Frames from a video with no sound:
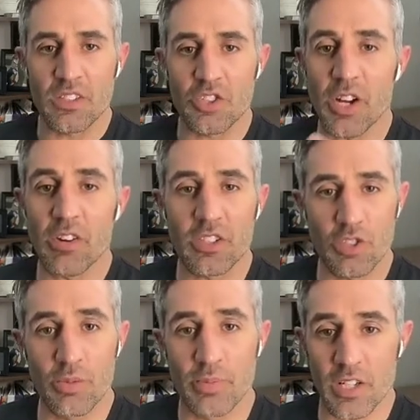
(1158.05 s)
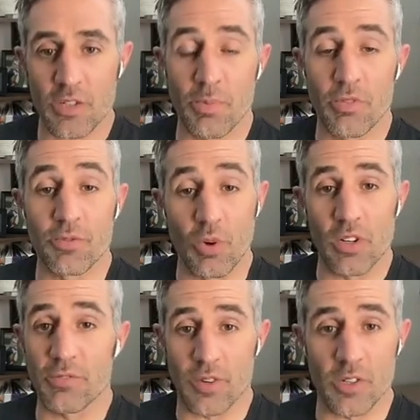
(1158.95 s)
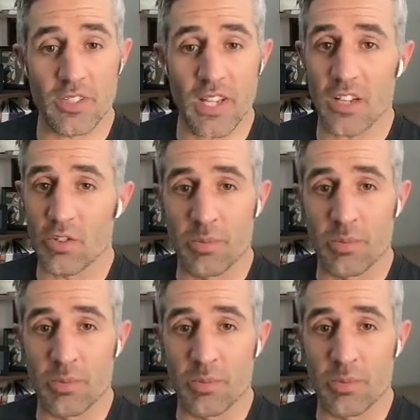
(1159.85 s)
sharing too much before a first date